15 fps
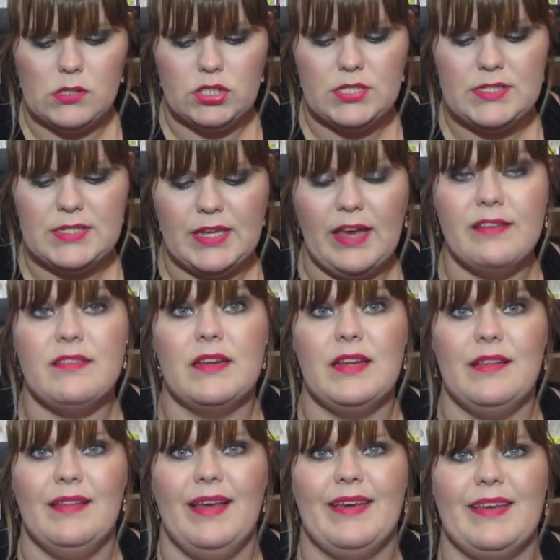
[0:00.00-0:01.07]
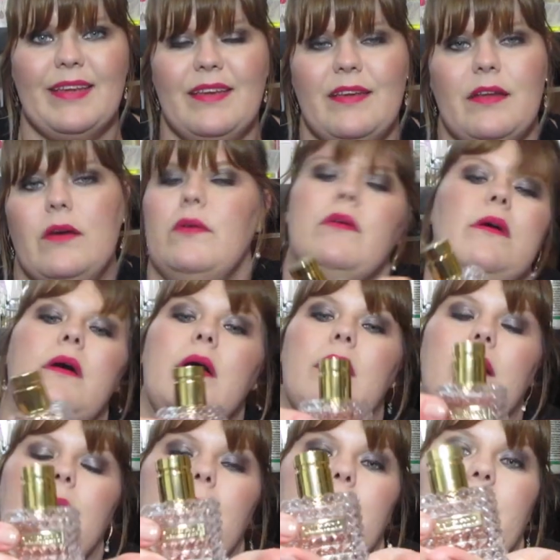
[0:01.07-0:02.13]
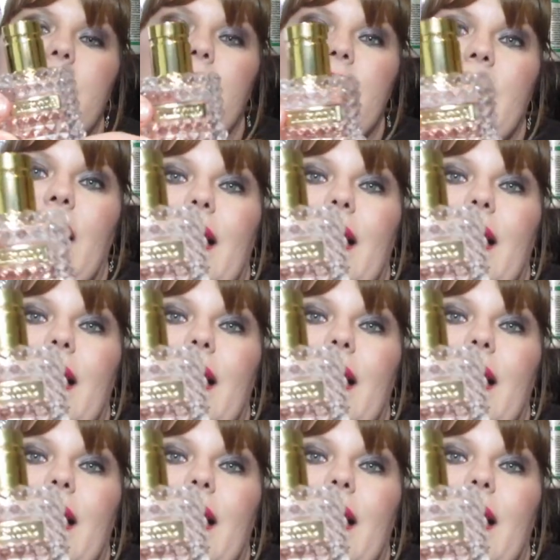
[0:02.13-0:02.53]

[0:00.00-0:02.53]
Just in case I didn't like it, you know. Um, but